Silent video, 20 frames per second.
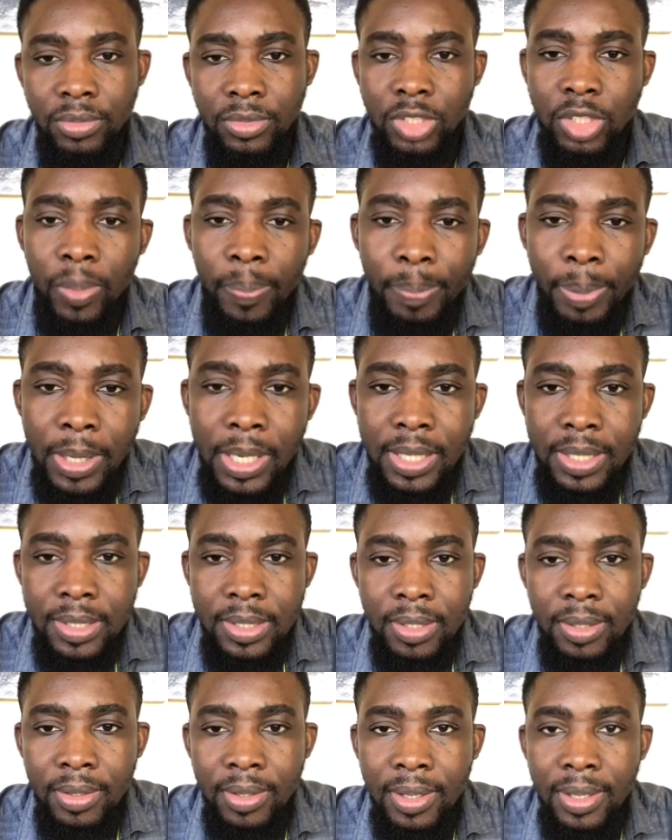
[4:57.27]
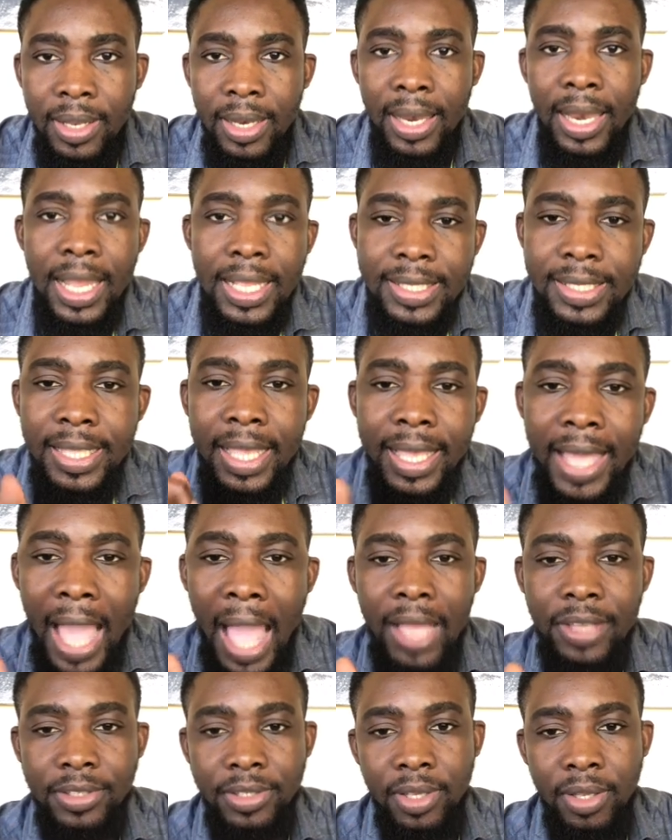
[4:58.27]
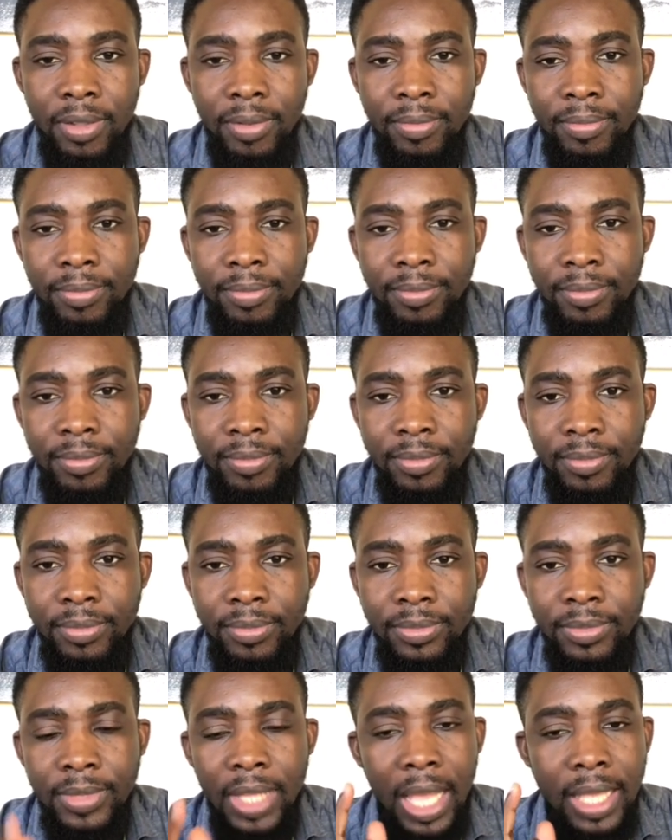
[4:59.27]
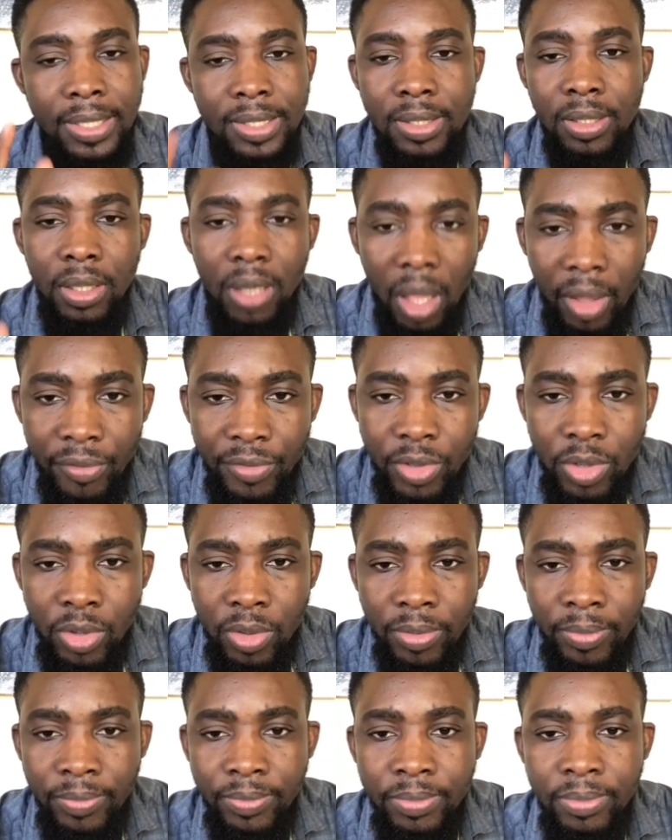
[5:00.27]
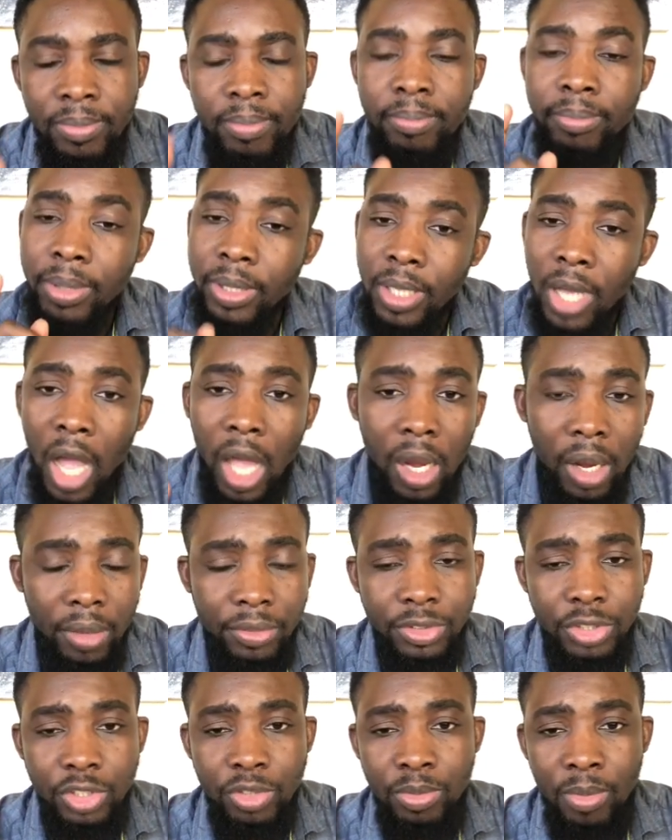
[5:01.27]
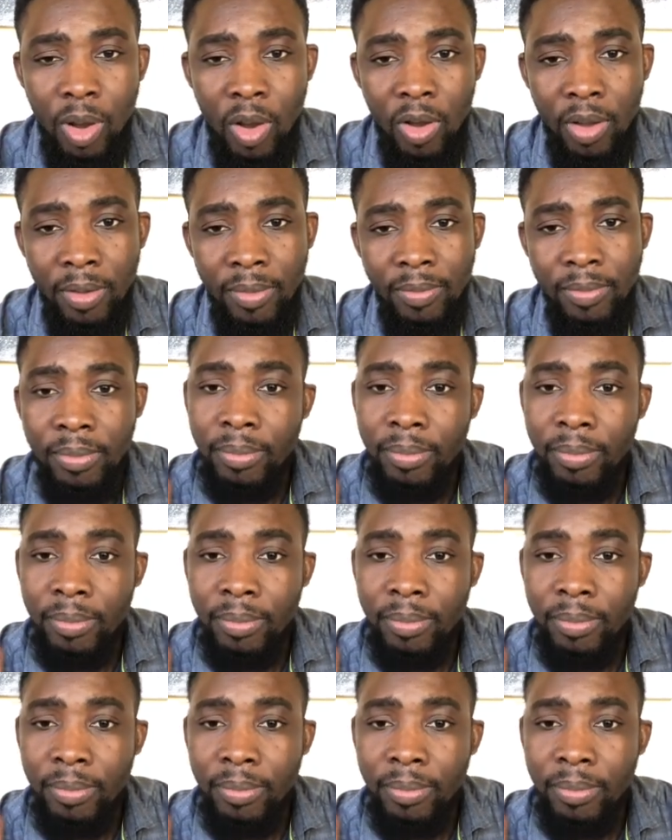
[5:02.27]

So please, let's take action. I still love you, but God loves you more.